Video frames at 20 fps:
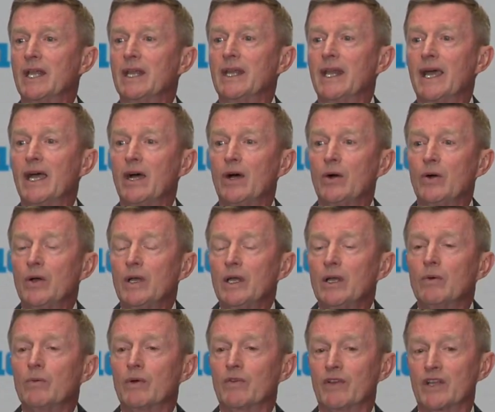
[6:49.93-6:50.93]

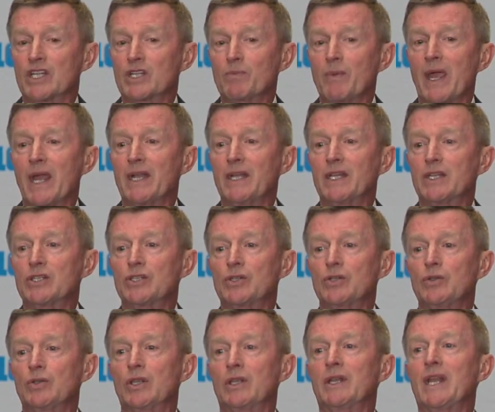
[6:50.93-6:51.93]
Now we've expanded
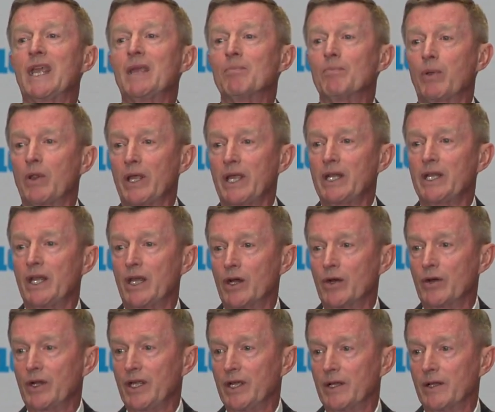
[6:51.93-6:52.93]
to the nameplate
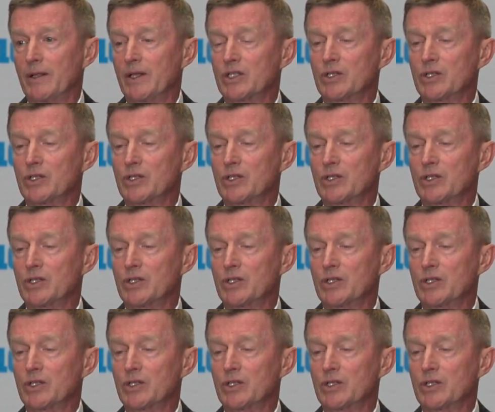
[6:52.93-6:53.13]
area.